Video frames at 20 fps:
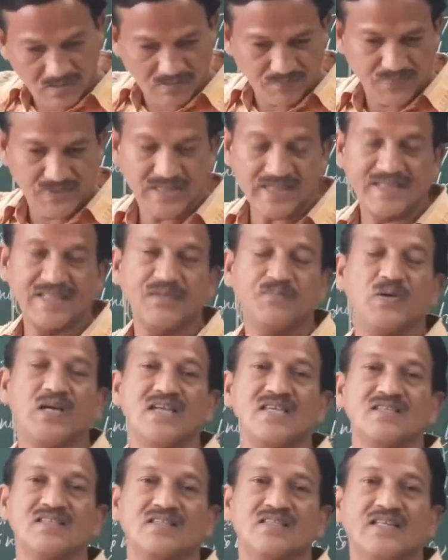
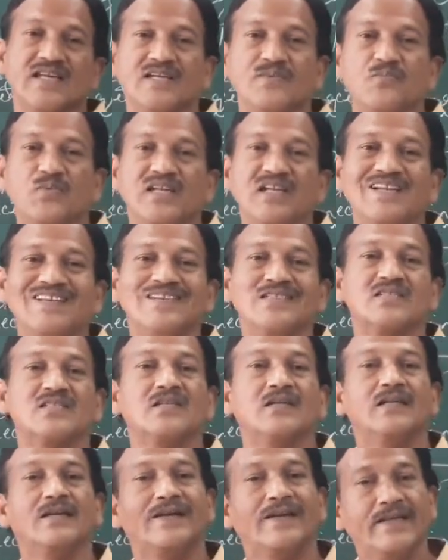certifies that bill
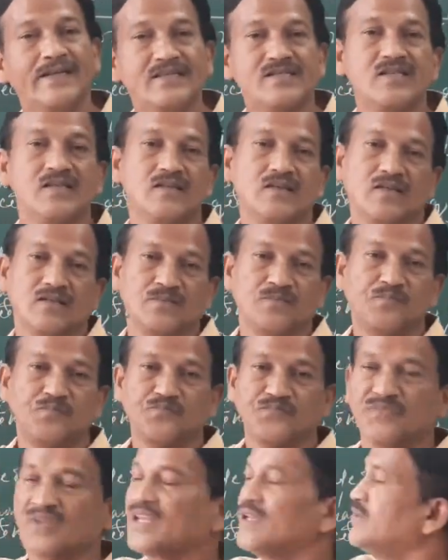is dishonor.
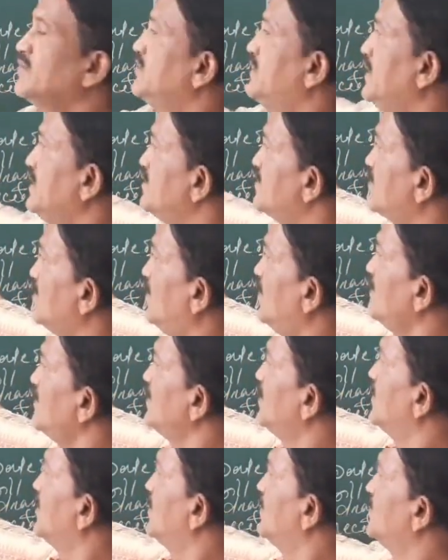That is called
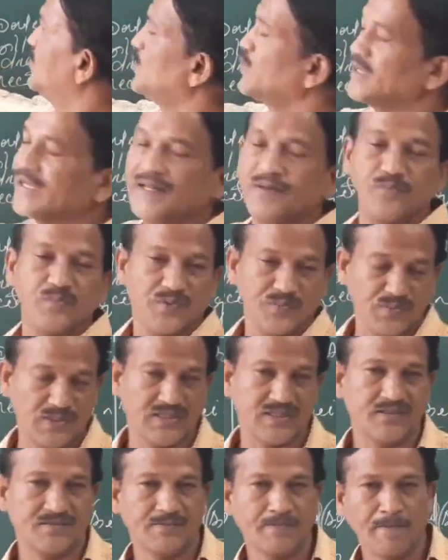notary
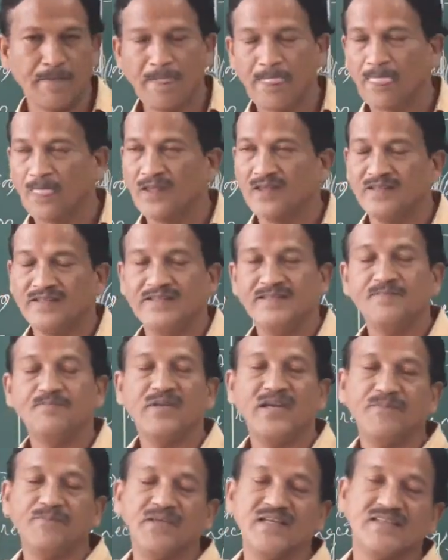public. He
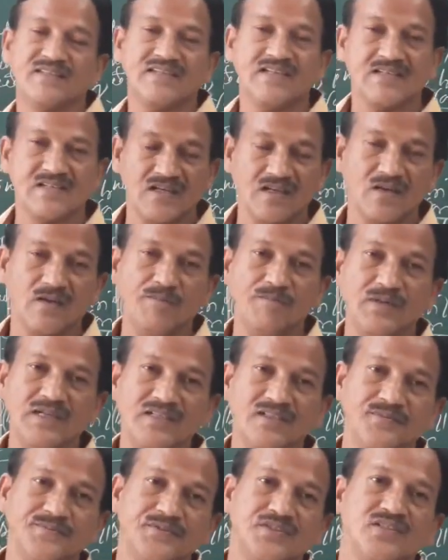may be a central
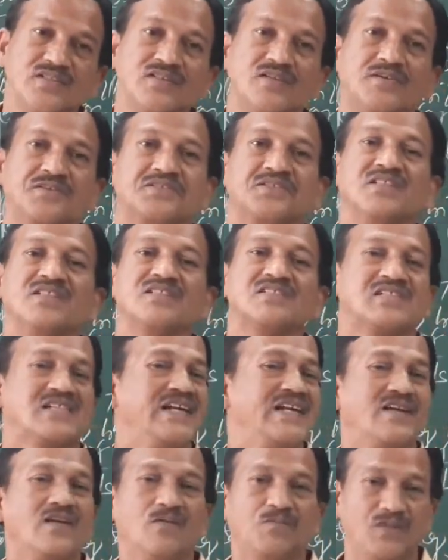government officer or the
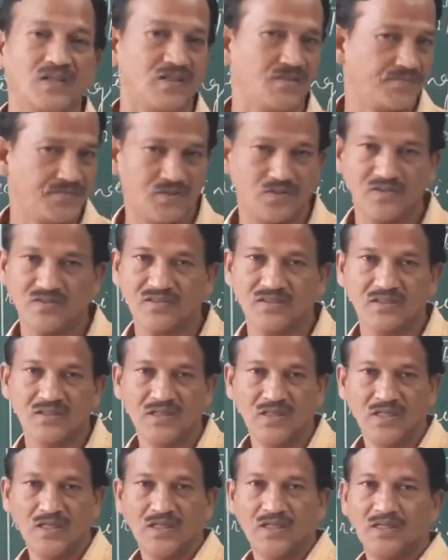state government officers
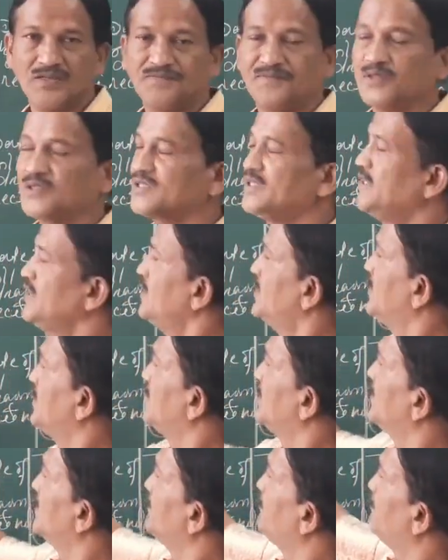for the
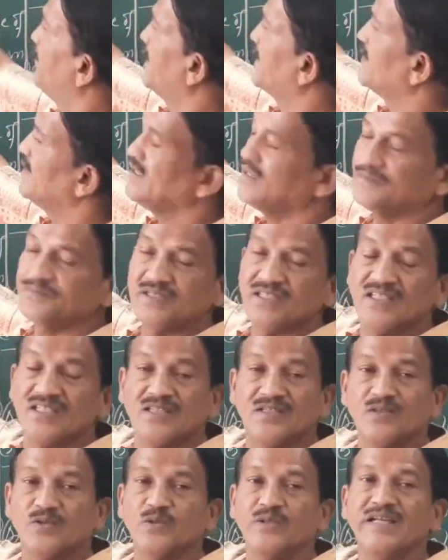making of
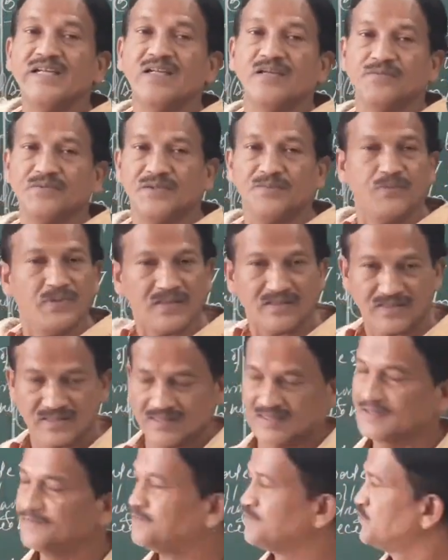the noting of the
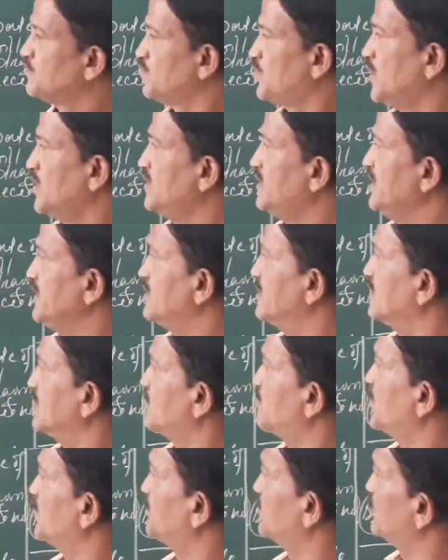bills for dishonor
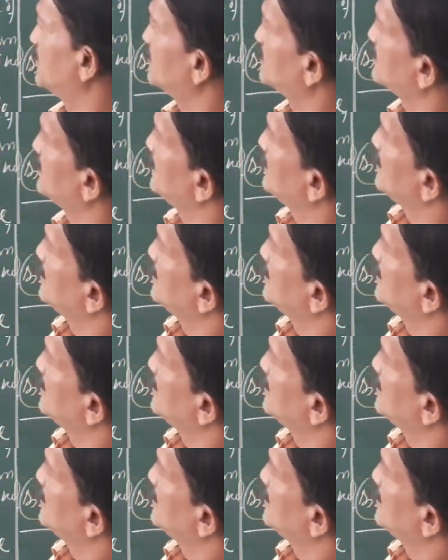purpose.